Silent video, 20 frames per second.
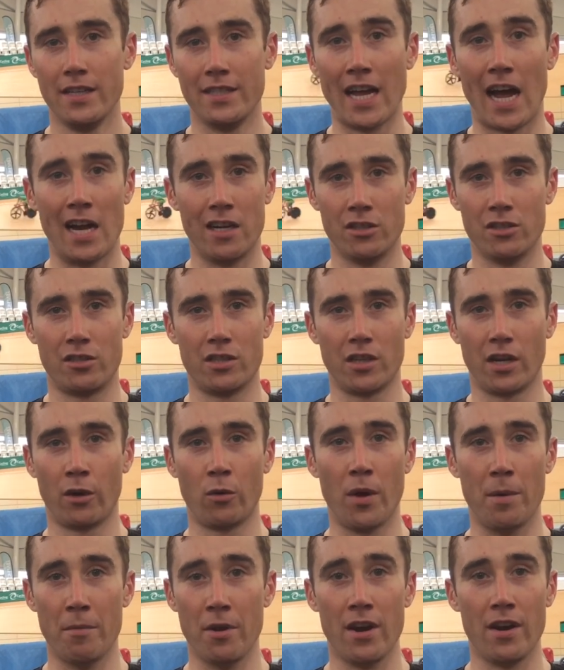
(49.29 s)
Dan's
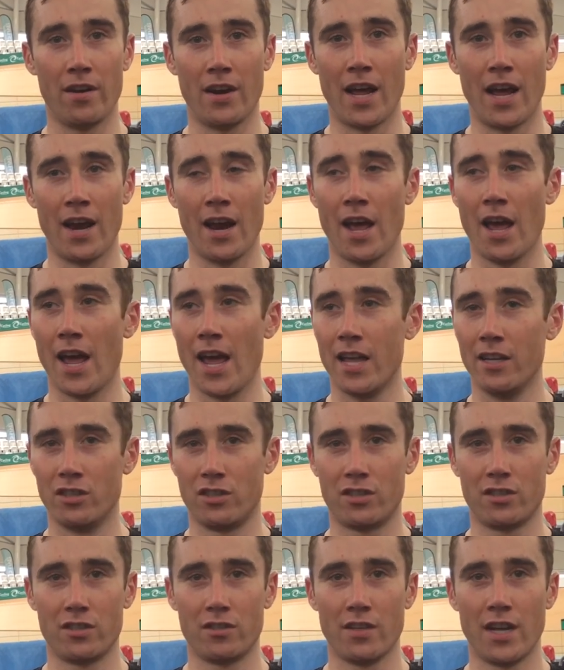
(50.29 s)
equipment and uh,
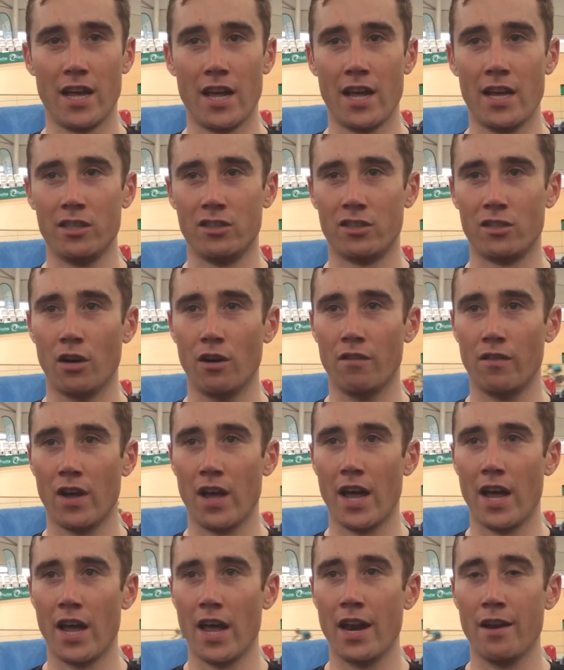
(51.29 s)
his his sort of
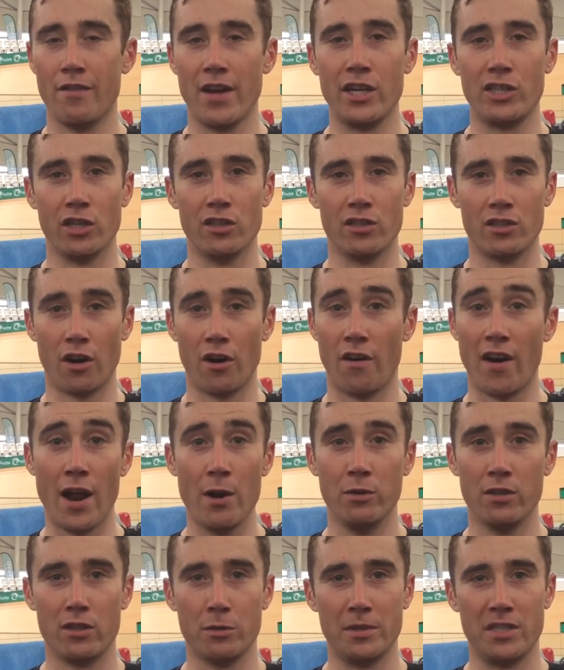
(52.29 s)
uh, innovations are
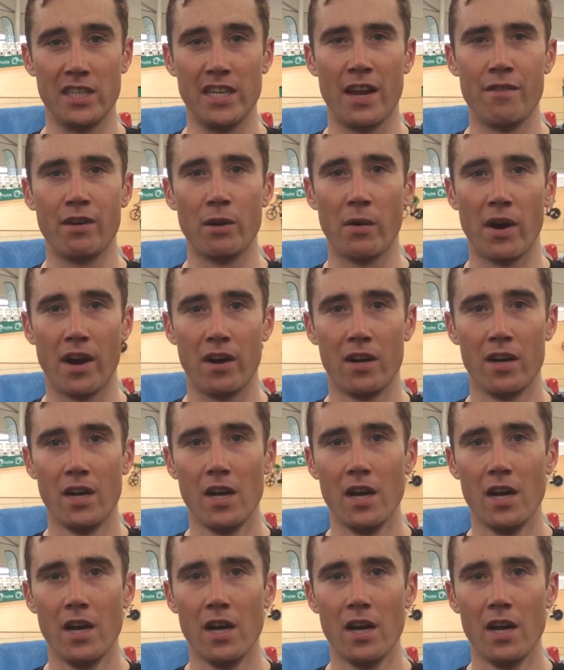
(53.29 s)
around seen everywhere.